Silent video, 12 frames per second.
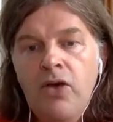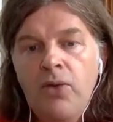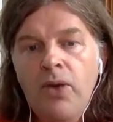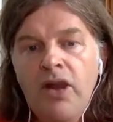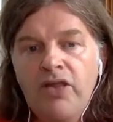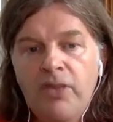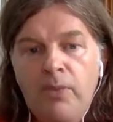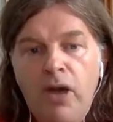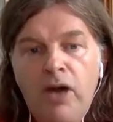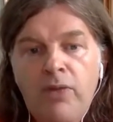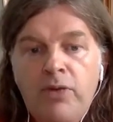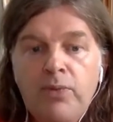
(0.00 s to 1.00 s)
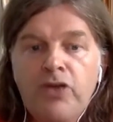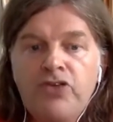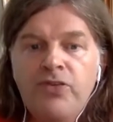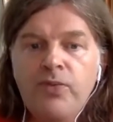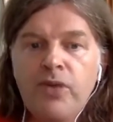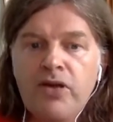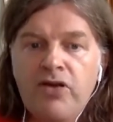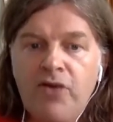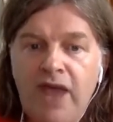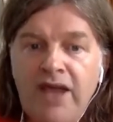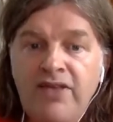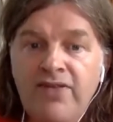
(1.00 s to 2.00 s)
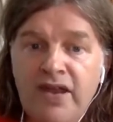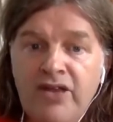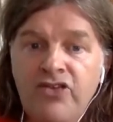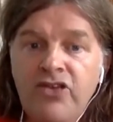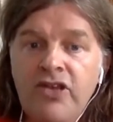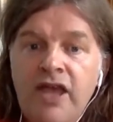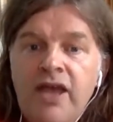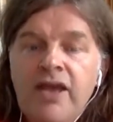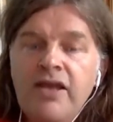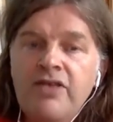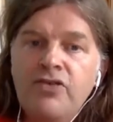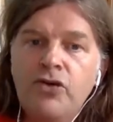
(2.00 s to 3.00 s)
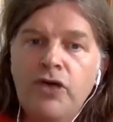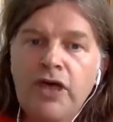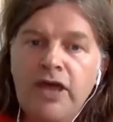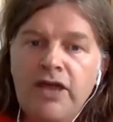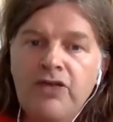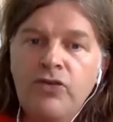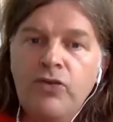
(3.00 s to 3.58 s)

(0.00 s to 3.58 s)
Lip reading: Well, at the moment, most of my creative energy is geared